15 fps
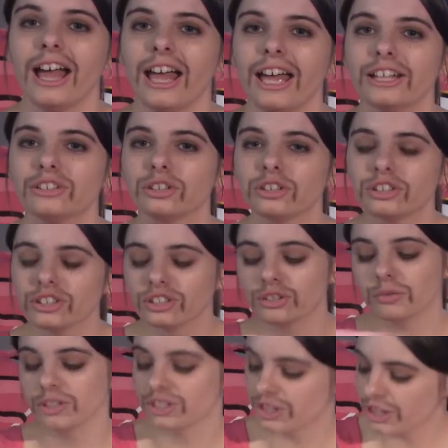it turns into
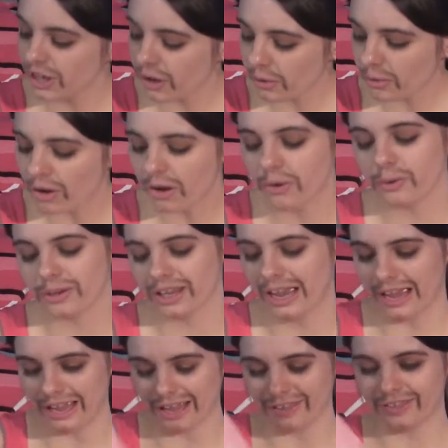a Ditto?
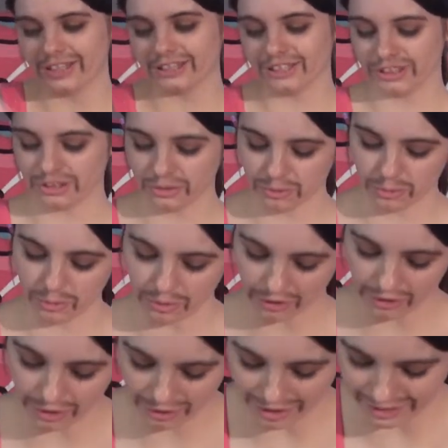Okay, this is
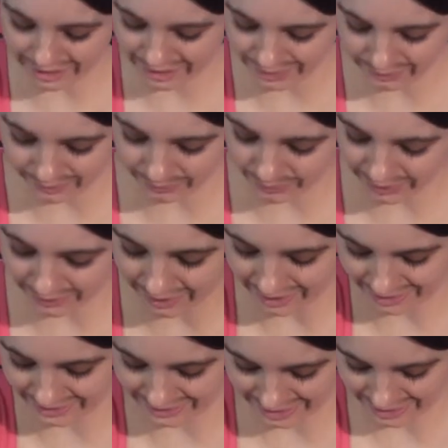cool. I didn't even
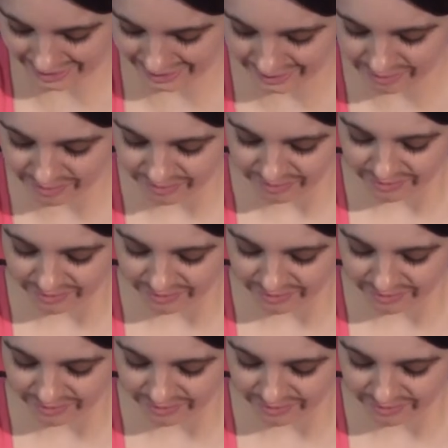realize that.